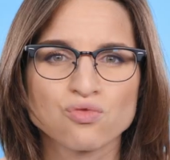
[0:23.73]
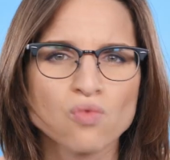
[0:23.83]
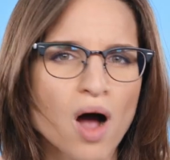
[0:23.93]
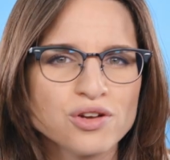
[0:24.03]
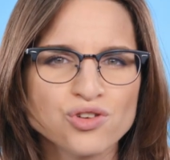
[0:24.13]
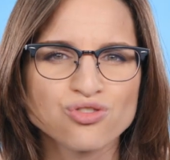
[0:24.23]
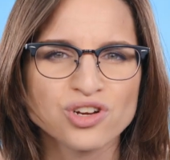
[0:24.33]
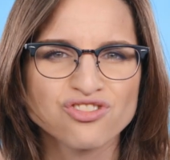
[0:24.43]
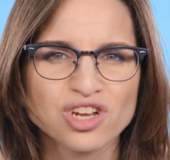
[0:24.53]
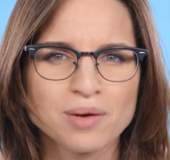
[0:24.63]
It's raw
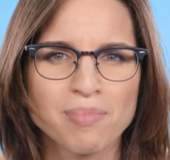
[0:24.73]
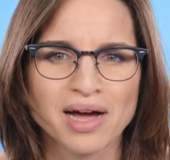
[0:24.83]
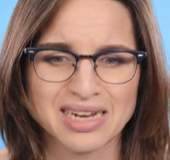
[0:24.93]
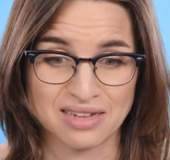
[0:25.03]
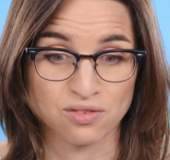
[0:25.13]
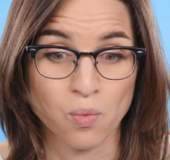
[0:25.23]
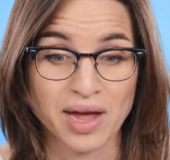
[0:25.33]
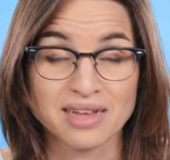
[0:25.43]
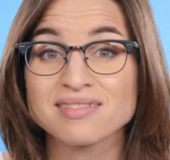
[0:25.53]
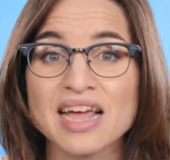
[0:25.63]
nutrition, but it's
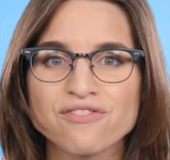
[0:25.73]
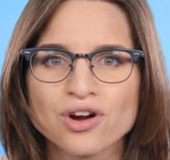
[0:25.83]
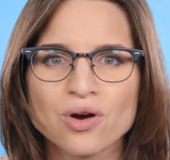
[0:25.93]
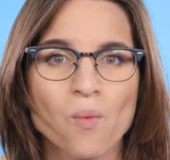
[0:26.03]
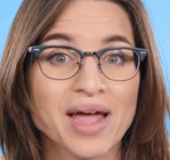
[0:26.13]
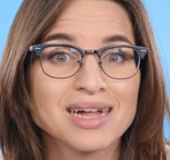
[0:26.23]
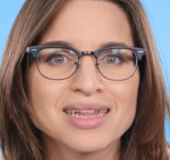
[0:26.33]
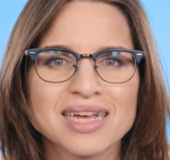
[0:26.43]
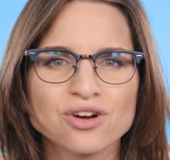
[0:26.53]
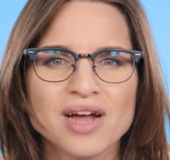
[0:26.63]
way safer, way
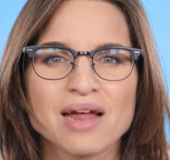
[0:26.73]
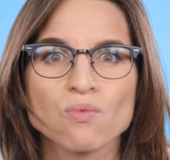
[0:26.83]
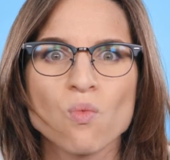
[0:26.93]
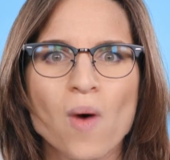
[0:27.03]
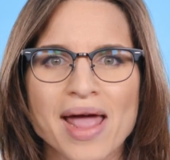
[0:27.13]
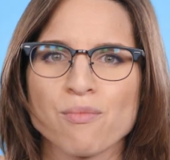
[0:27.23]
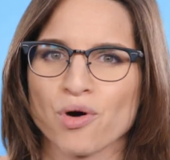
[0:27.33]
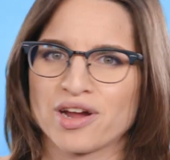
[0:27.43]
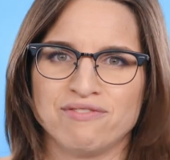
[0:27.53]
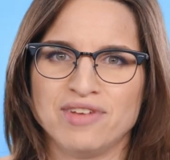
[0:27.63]
cleaner, and way
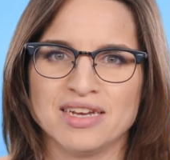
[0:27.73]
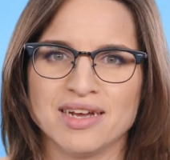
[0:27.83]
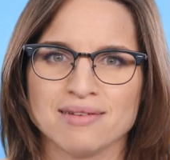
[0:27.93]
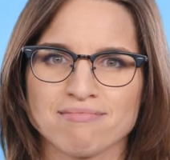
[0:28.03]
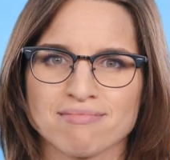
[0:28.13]
more convenient.